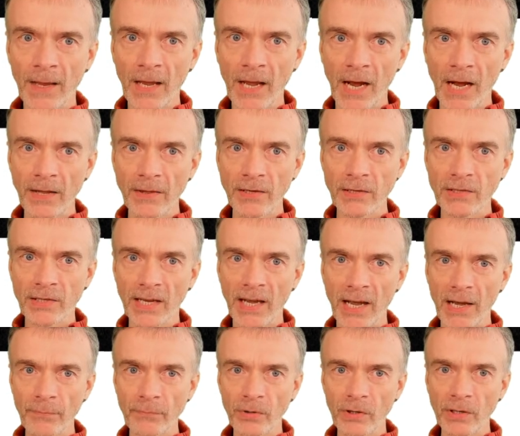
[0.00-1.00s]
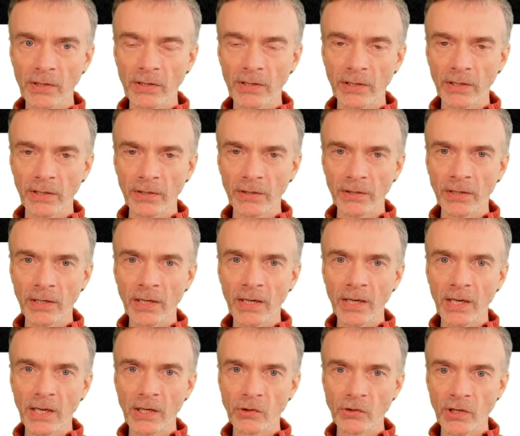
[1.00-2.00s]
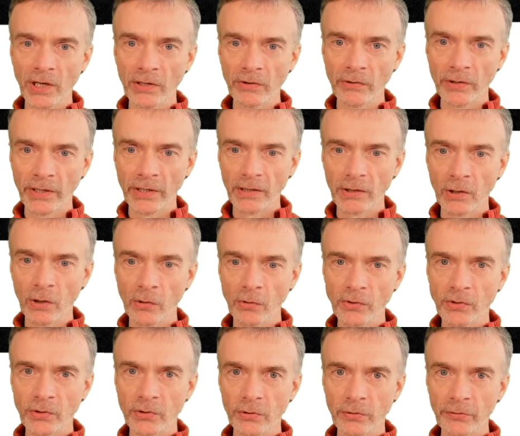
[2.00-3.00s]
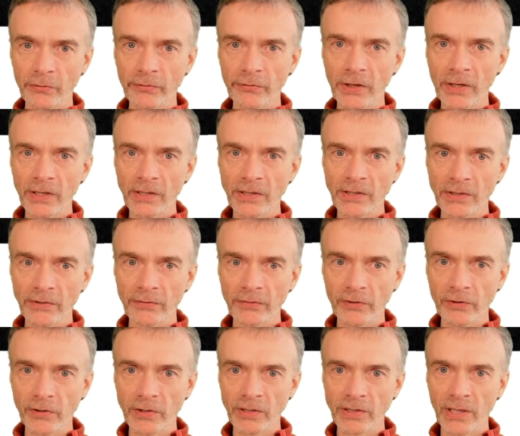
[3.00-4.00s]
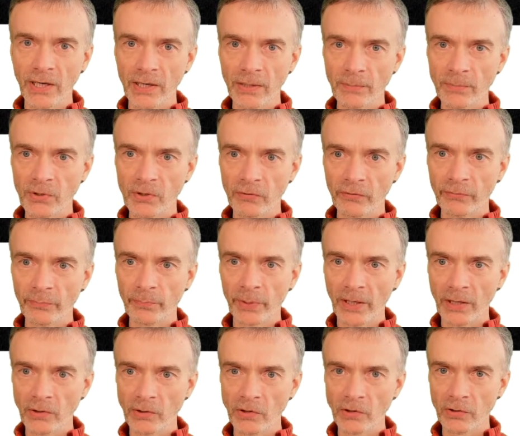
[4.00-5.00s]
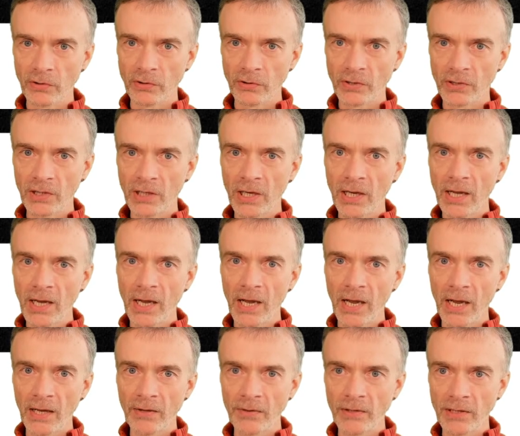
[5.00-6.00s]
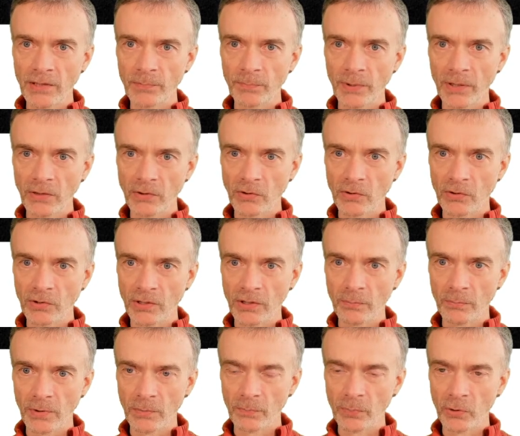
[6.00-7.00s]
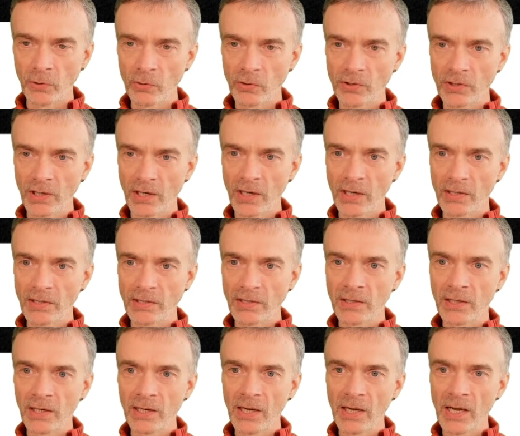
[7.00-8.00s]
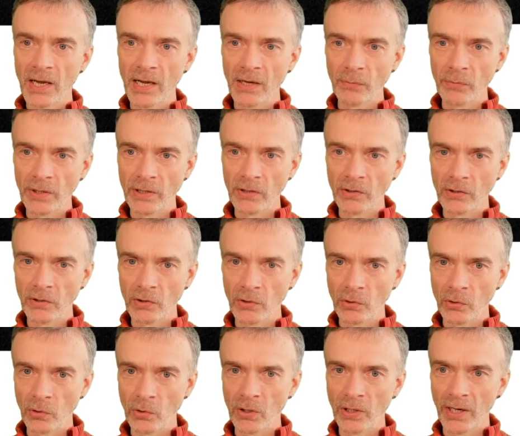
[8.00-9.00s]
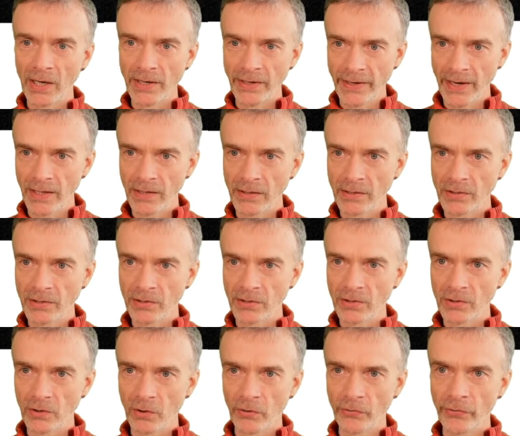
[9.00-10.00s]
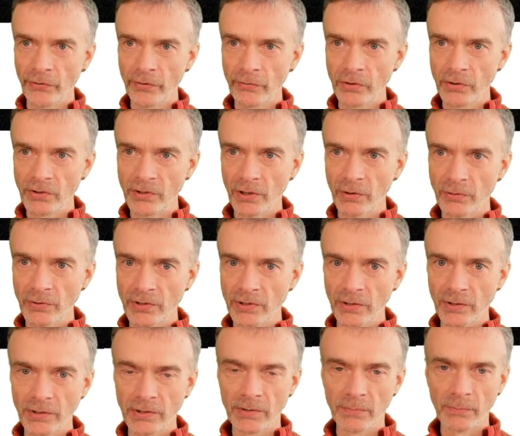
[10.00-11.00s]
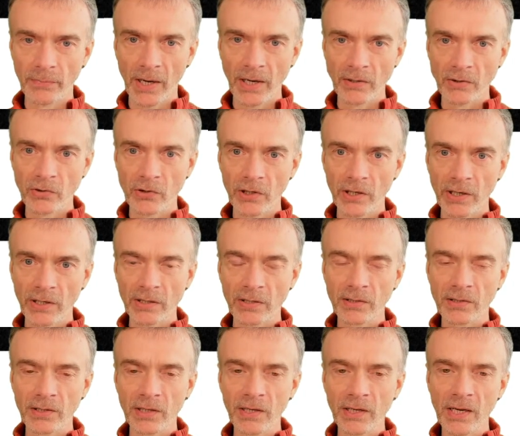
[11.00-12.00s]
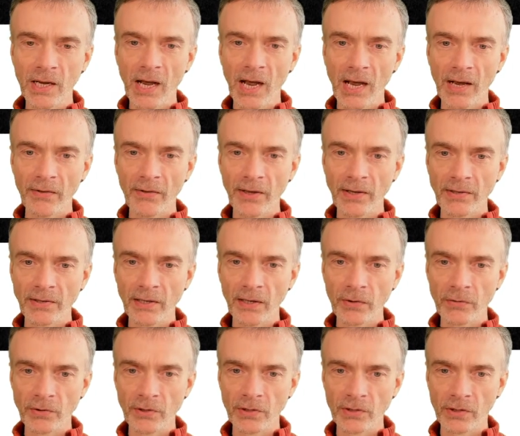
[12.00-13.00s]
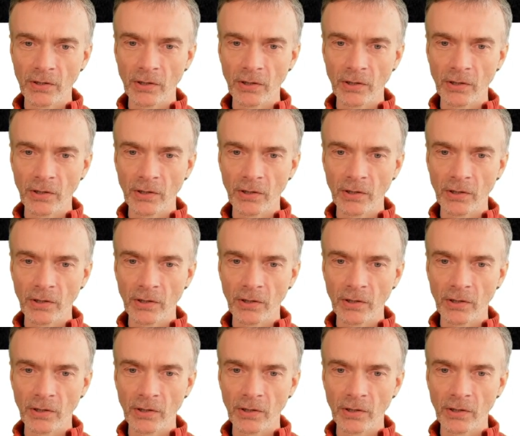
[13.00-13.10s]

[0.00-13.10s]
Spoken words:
And this camera can generate lots of different types of pictures, and these pictures can be processed and we can do analysis on the resultant metrics, and that tells us a